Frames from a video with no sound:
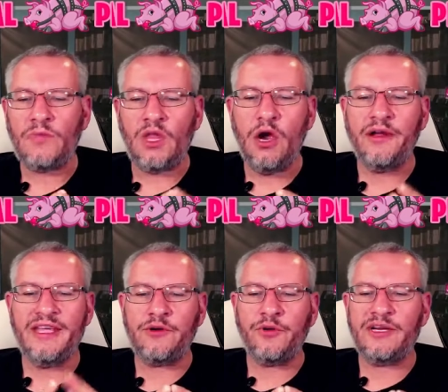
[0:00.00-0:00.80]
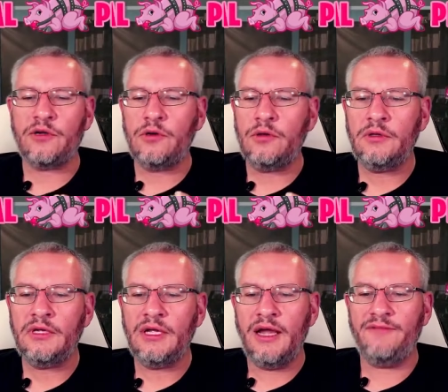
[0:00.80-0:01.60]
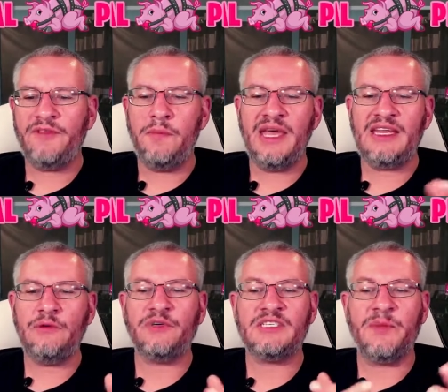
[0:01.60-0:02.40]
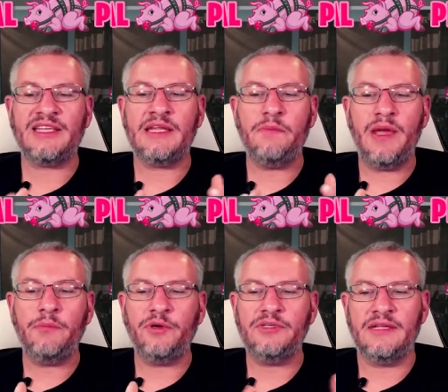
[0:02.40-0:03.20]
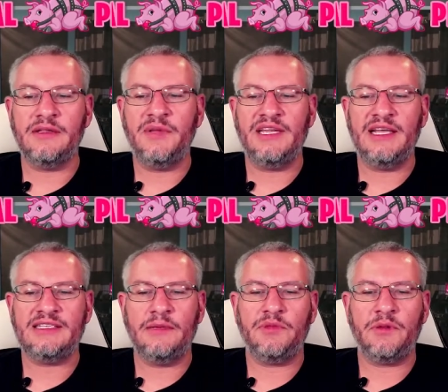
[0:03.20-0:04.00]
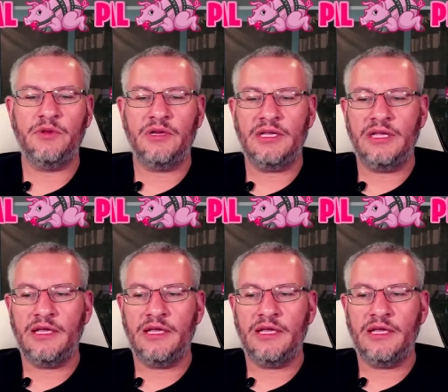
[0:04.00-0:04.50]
Are they critical of the many respected members of the BDSM community,